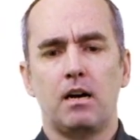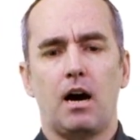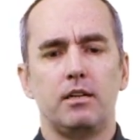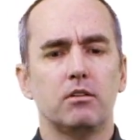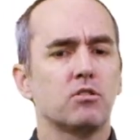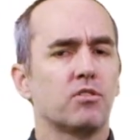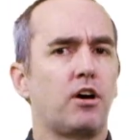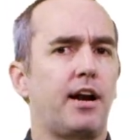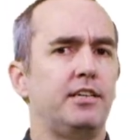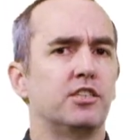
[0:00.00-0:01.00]
I'd also
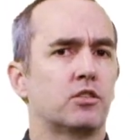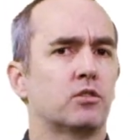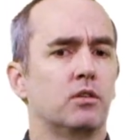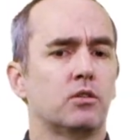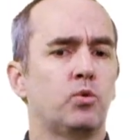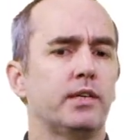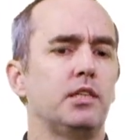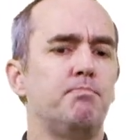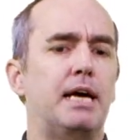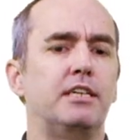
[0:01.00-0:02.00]
thought I'd just
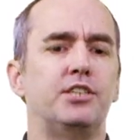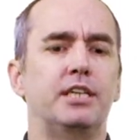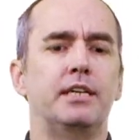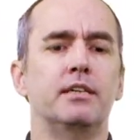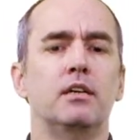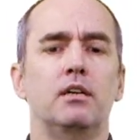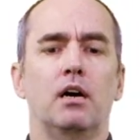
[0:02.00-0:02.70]
quickly mention